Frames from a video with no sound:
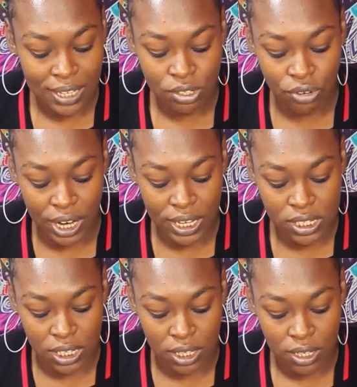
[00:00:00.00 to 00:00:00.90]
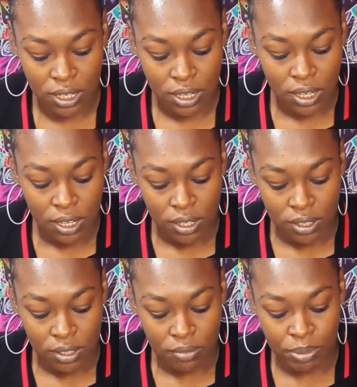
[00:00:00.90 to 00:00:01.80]
That's crazy.
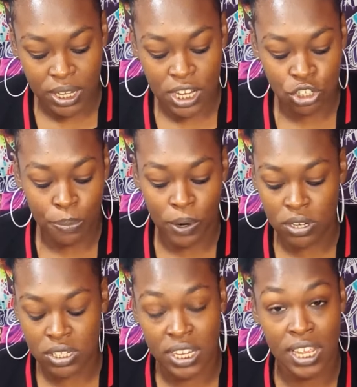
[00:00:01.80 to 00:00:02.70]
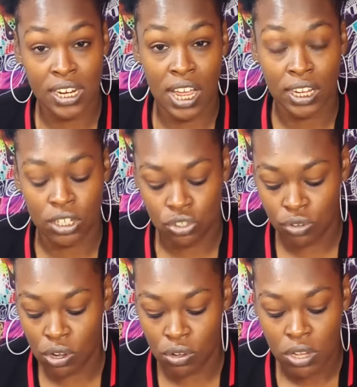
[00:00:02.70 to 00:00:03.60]
Because your person cannot
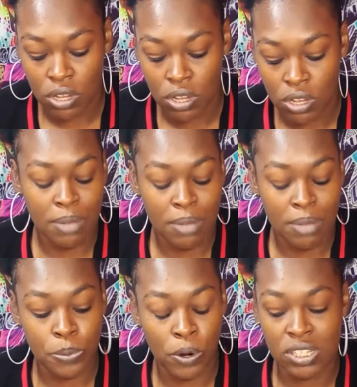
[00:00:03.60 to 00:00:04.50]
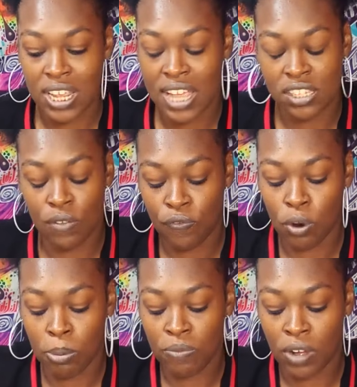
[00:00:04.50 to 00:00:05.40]
control. Some of y'all's person has some
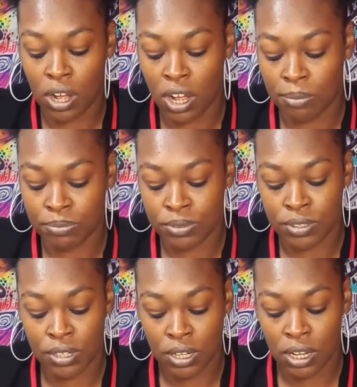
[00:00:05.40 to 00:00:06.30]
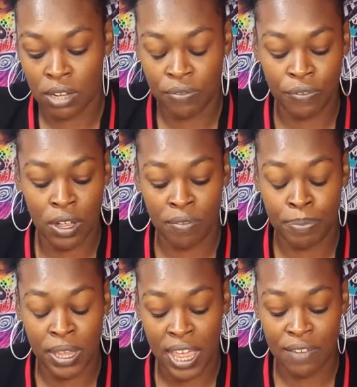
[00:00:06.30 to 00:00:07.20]
form of um of,
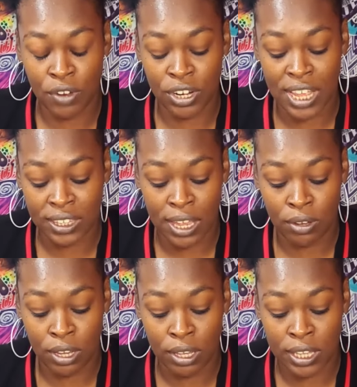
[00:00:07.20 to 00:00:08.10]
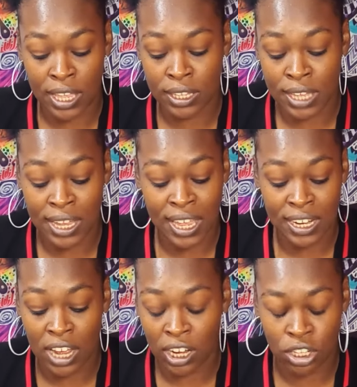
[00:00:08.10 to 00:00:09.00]
of behavior that they, they, they
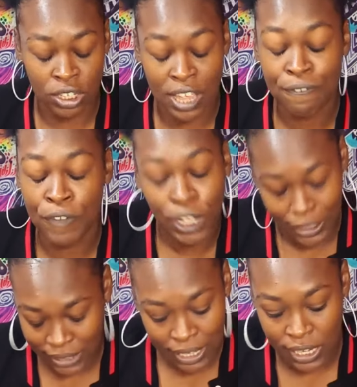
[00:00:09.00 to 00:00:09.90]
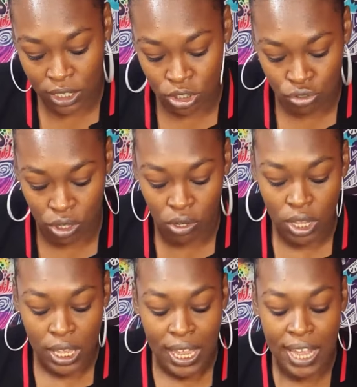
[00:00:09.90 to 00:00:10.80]
cannot, they feel like they can
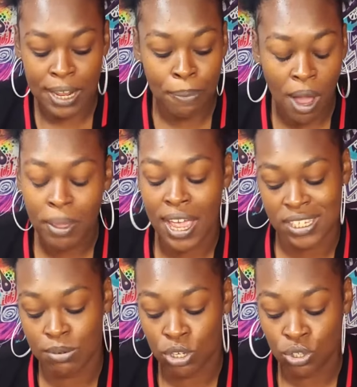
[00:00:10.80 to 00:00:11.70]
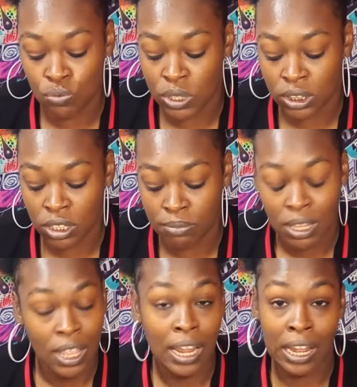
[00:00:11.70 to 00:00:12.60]
control. And it probably has something to do with
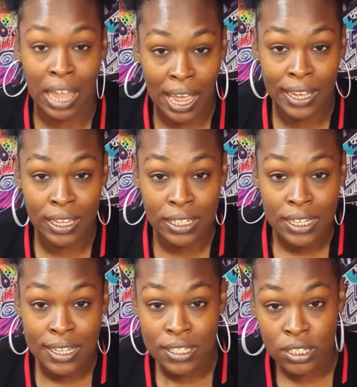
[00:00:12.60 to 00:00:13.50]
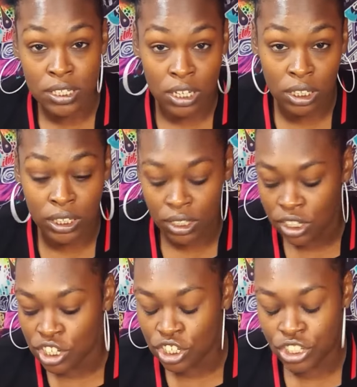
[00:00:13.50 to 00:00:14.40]
them lying,
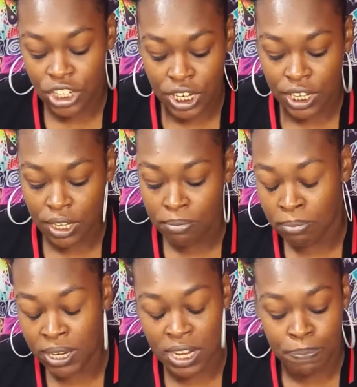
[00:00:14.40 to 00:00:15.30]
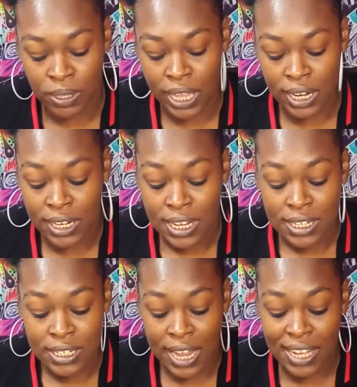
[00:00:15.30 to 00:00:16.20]
stealing, cheating, manipulating.
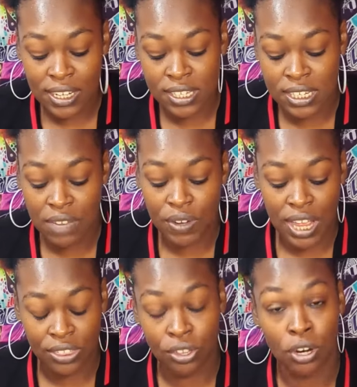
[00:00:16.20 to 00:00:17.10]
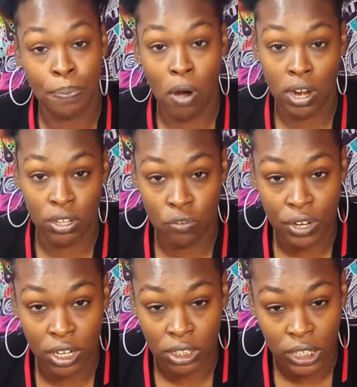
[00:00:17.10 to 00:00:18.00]
They deceiving that third party
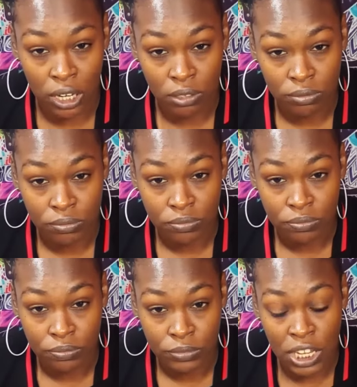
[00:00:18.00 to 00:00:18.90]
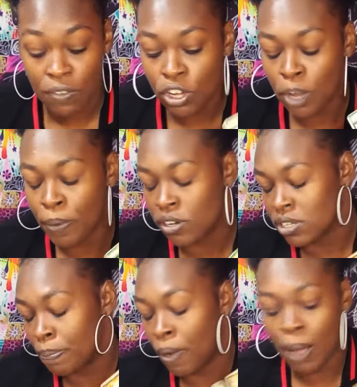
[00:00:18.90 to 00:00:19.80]
over there, Leo. Even though your
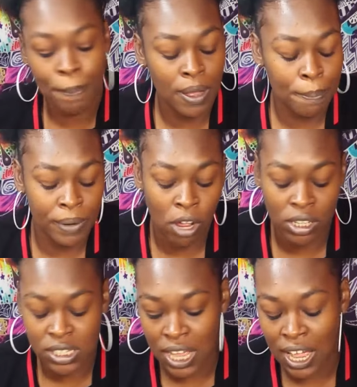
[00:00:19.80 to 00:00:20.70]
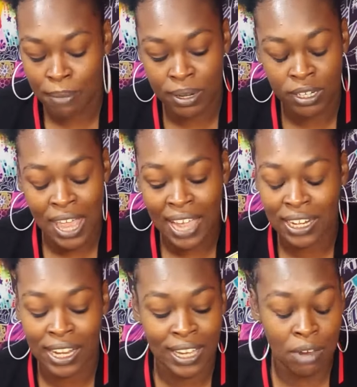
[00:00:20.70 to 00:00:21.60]
person pop up and all the time and
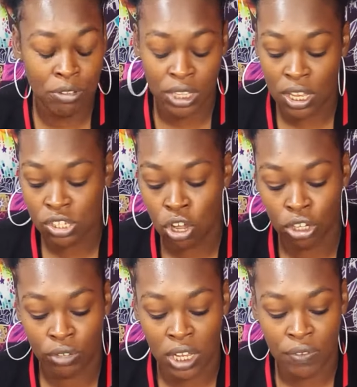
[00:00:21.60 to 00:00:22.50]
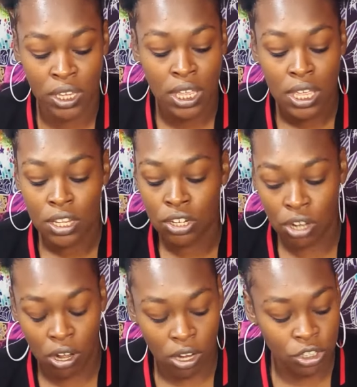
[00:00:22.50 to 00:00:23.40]
act like everything's all gravy,
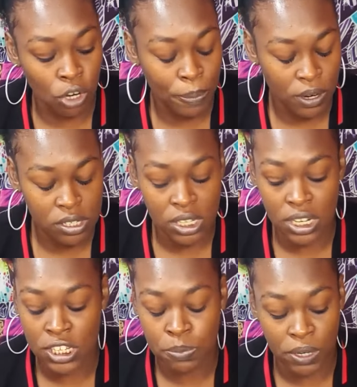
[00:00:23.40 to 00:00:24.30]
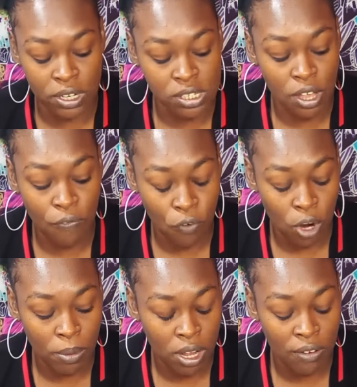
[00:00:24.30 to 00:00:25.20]
no, your person experienced some
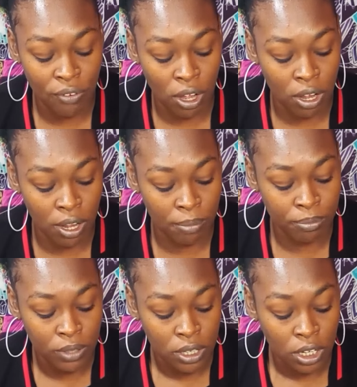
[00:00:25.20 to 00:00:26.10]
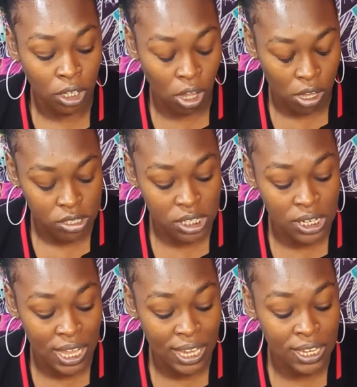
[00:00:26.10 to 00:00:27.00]
form of um, loss,
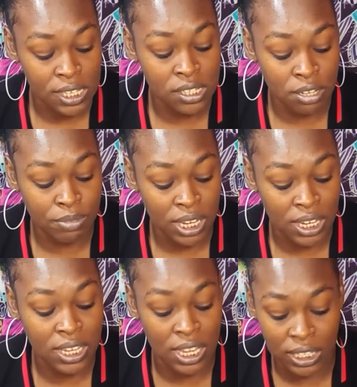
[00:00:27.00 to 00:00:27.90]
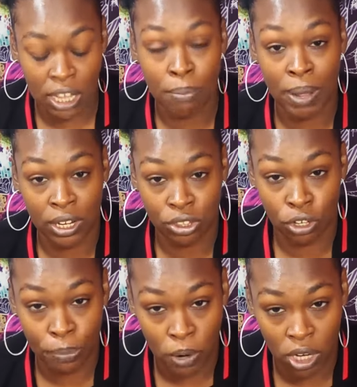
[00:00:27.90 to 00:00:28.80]
and that is them getting kicked out by the
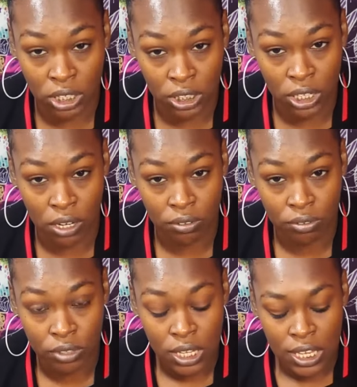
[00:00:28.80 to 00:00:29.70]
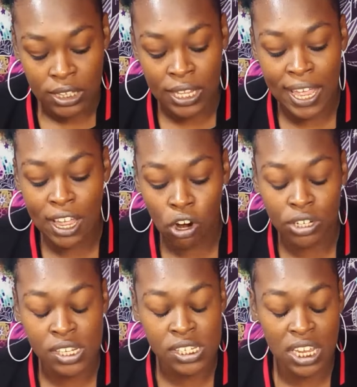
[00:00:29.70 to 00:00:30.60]
third party, Leo. They
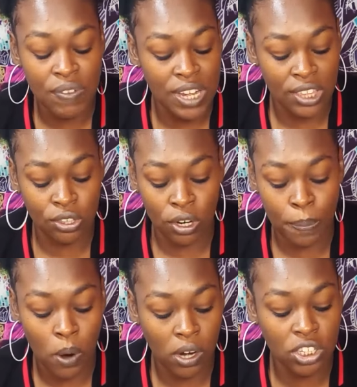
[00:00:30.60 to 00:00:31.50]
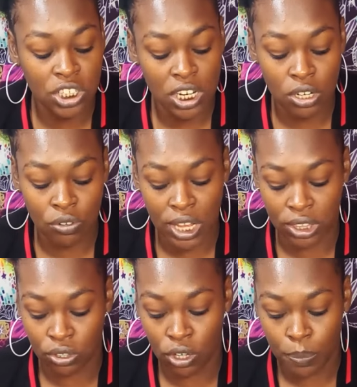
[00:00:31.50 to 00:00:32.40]
are deceiving that third party, cheating on
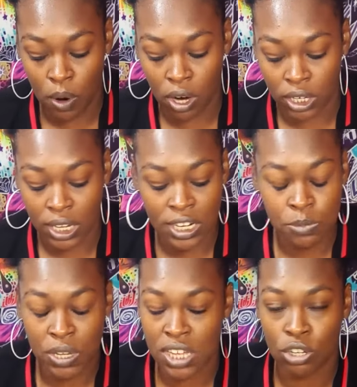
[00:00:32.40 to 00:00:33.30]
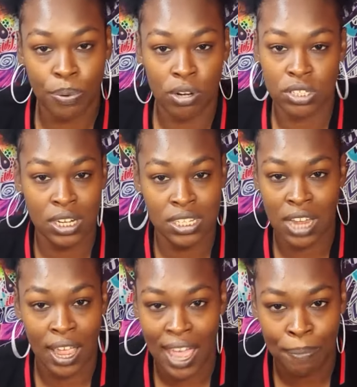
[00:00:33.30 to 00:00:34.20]
that third party, and it's because your person is
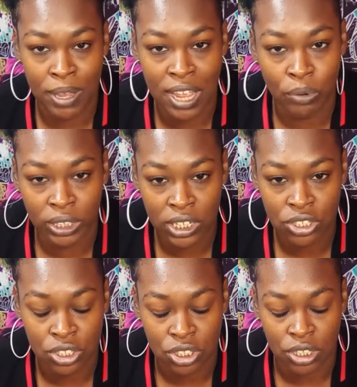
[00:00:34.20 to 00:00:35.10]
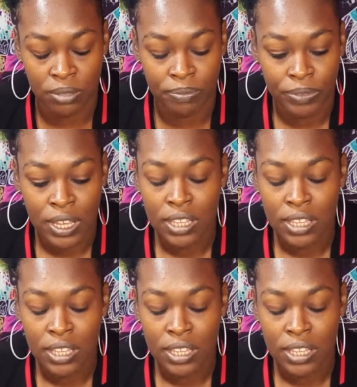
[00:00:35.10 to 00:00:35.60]
not happy in that relationship.